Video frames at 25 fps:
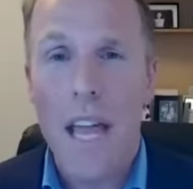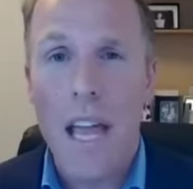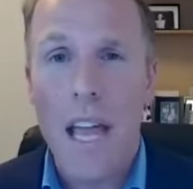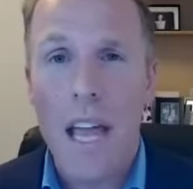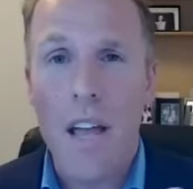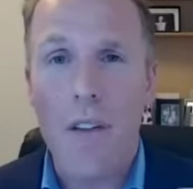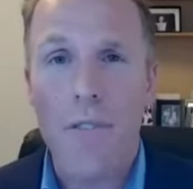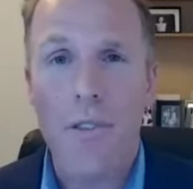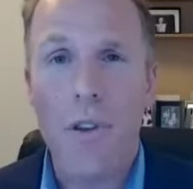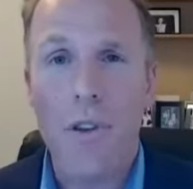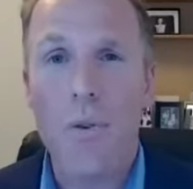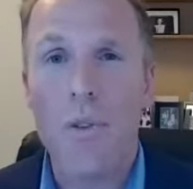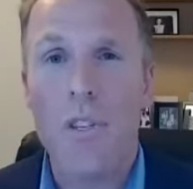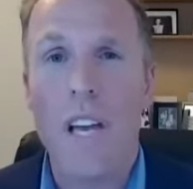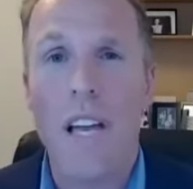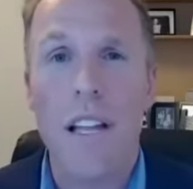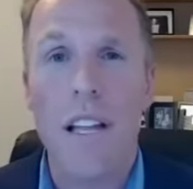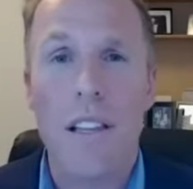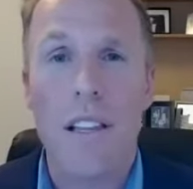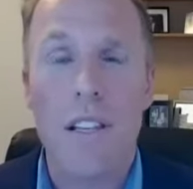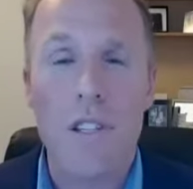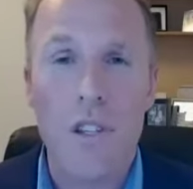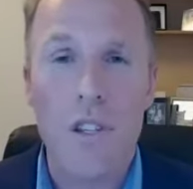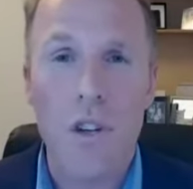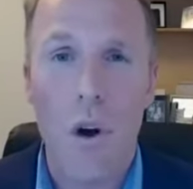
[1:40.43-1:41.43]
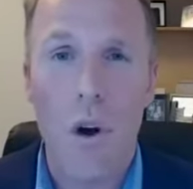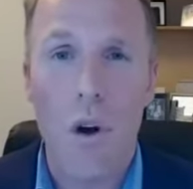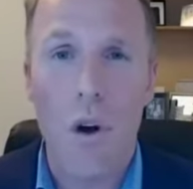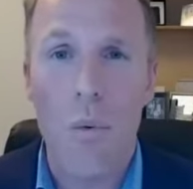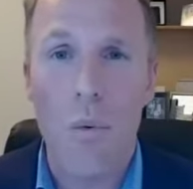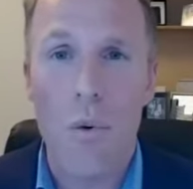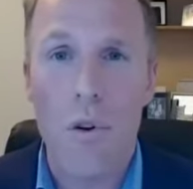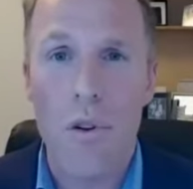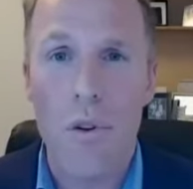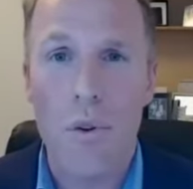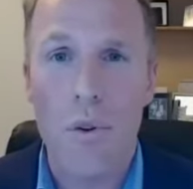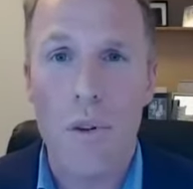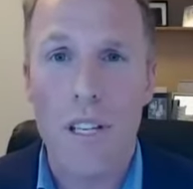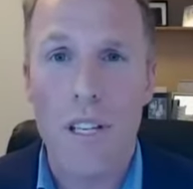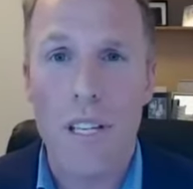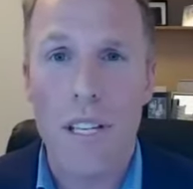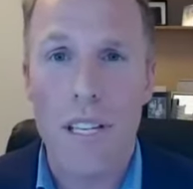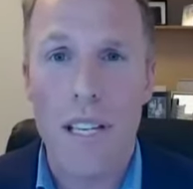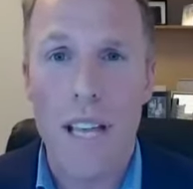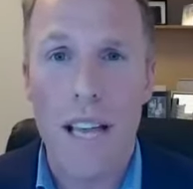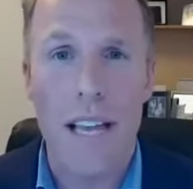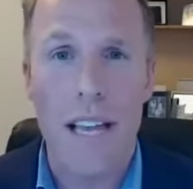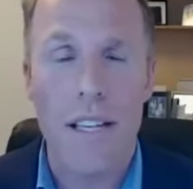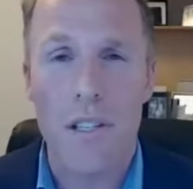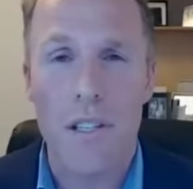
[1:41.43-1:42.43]
If you take this call we're doing
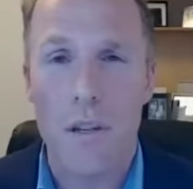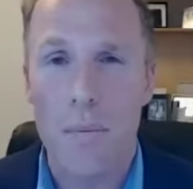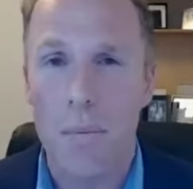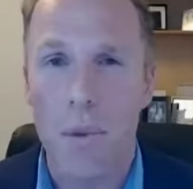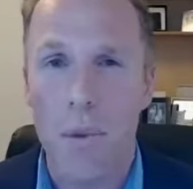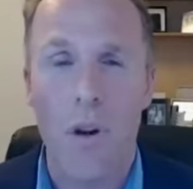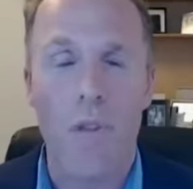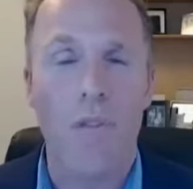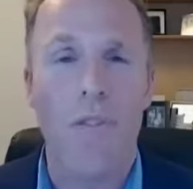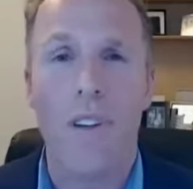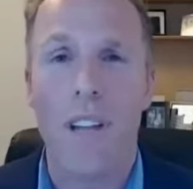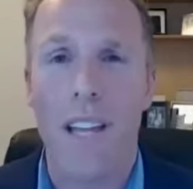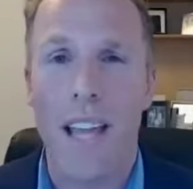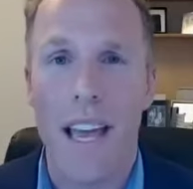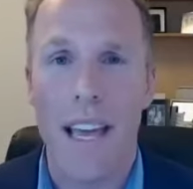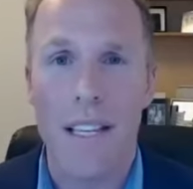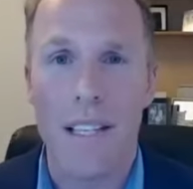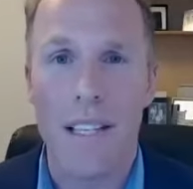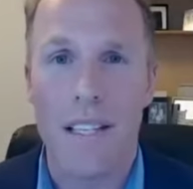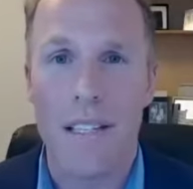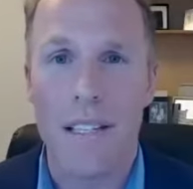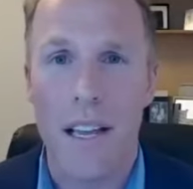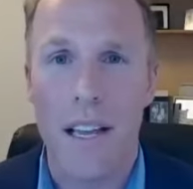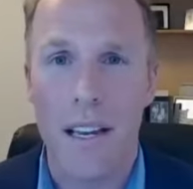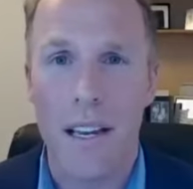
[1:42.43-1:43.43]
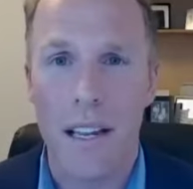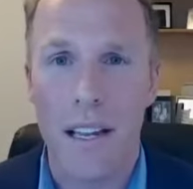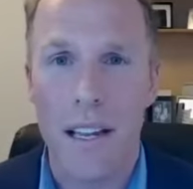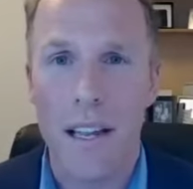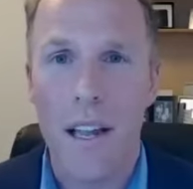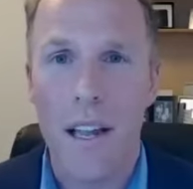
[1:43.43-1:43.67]
today as a perfect case study,